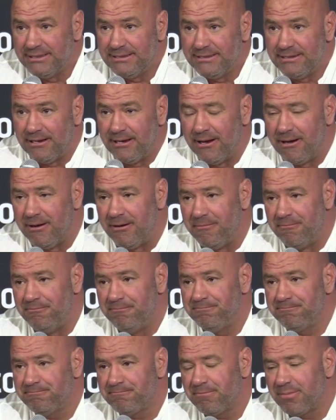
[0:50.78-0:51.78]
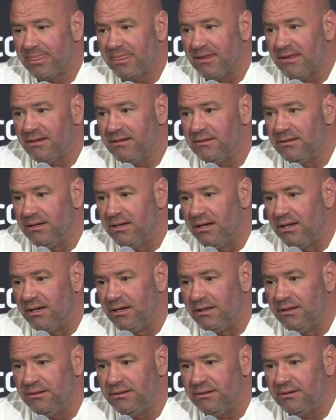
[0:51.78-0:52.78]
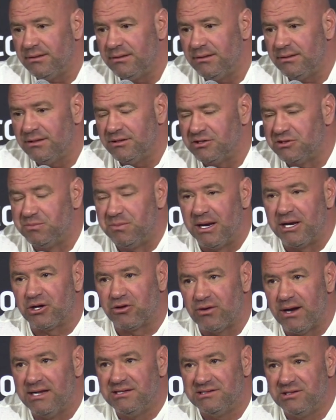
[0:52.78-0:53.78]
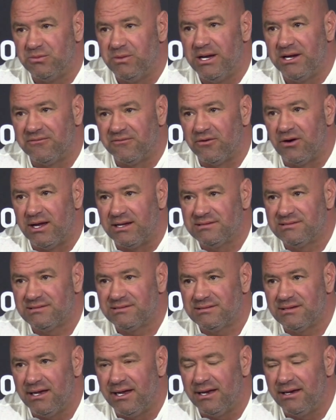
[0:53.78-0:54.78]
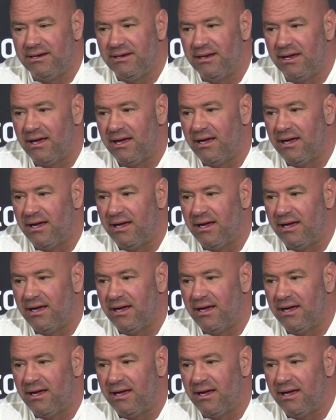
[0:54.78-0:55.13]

It's been a crazy week for us. And